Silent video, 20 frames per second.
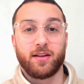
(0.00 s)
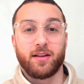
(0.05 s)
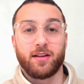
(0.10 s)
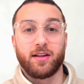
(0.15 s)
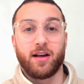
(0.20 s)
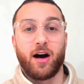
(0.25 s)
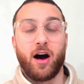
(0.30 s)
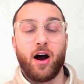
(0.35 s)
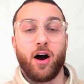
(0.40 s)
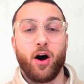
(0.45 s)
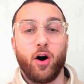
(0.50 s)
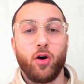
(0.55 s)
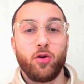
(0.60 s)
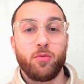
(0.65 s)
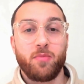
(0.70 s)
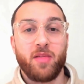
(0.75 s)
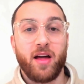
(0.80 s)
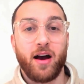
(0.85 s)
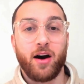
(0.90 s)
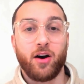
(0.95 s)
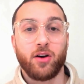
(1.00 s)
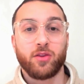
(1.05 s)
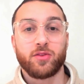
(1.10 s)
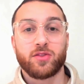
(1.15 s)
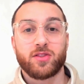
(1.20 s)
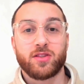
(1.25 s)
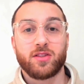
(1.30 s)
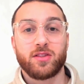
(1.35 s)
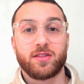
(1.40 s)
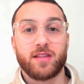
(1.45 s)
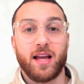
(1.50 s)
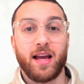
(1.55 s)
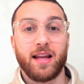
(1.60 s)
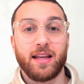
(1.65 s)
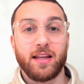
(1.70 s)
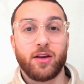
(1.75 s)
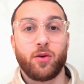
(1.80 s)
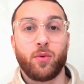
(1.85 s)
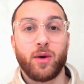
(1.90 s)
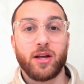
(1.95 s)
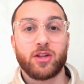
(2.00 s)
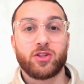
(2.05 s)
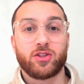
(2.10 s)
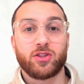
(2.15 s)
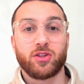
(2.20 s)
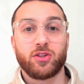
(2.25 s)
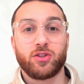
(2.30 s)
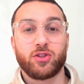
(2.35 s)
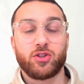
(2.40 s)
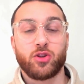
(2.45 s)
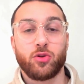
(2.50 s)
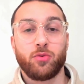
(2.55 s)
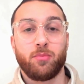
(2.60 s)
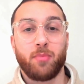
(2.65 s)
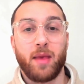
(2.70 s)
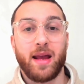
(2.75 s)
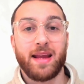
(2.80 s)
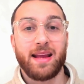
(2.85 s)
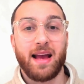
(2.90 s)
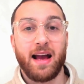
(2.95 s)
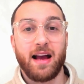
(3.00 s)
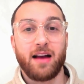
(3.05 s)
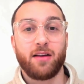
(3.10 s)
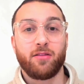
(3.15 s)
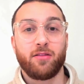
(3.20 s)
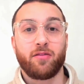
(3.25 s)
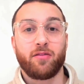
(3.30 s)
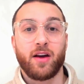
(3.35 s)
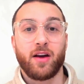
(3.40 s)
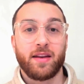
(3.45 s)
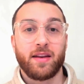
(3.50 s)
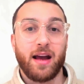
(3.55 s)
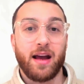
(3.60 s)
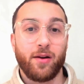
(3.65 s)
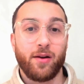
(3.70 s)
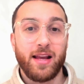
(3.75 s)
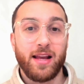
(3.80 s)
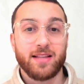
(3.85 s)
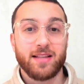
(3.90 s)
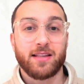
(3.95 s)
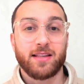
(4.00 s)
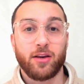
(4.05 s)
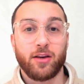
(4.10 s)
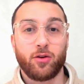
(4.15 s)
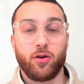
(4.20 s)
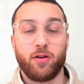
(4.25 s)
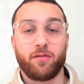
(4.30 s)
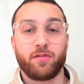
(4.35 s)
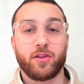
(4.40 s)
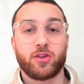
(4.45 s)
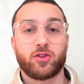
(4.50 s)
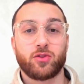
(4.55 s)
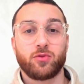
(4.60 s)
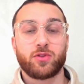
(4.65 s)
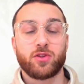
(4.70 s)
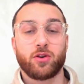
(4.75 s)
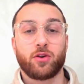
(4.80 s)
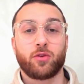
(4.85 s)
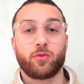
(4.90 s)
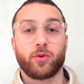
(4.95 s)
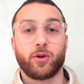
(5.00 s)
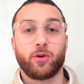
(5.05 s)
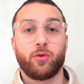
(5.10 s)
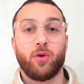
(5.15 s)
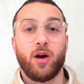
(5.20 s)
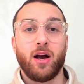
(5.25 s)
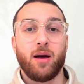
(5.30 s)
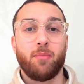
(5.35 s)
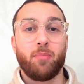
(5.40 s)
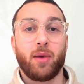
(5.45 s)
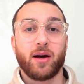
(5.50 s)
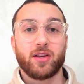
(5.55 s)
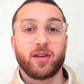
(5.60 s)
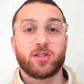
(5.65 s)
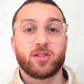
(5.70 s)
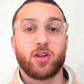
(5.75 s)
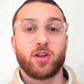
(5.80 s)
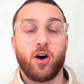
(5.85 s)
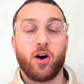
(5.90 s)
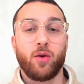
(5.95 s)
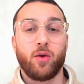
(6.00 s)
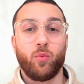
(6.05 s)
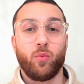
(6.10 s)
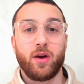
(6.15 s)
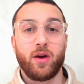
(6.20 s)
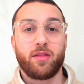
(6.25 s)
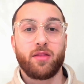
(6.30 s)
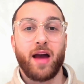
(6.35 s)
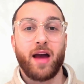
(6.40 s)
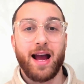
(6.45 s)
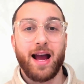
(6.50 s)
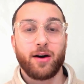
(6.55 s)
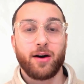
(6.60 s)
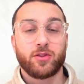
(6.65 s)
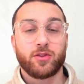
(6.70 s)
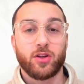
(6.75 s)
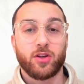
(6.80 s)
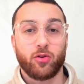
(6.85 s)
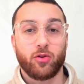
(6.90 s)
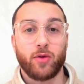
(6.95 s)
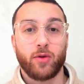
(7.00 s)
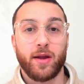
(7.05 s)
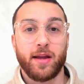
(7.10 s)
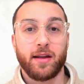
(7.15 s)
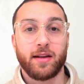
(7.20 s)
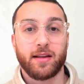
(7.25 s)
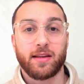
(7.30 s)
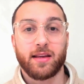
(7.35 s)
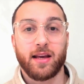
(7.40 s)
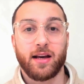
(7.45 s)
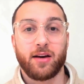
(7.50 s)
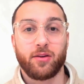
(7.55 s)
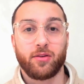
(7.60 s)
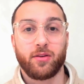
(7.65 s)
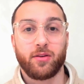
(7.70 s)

I hope that answers any questions you may have. Now let's kick off the tutorial by starting with how to create an account.